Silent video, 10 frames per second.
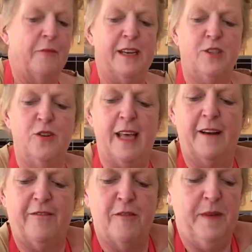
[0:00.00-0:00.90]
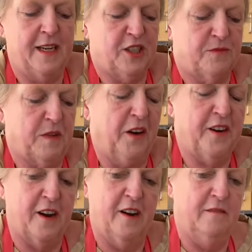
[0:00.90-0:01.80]
and we do that for a bit of, I don't
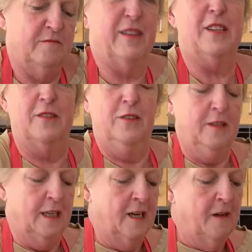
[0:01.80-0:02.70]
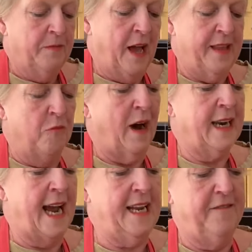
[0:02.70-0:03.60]
know, we do. And then
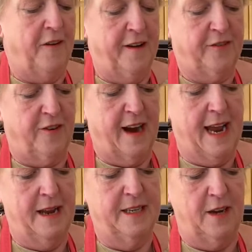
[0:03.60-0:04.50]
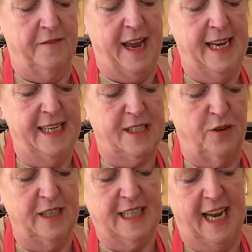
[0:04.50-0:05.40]
185 grand of any
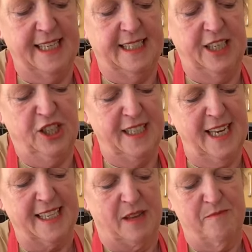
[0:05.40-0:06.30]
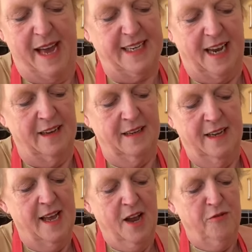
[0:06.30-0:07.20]
sort of tasty cheese. Doesn't matter.
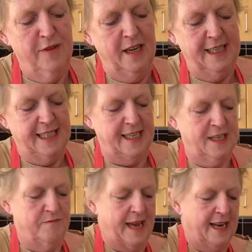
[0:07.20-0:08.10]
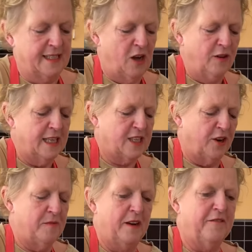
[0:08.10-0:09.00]
Really doesn't matter. As long as it's
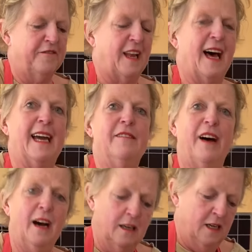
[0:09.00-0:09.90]
got a bit of flavour.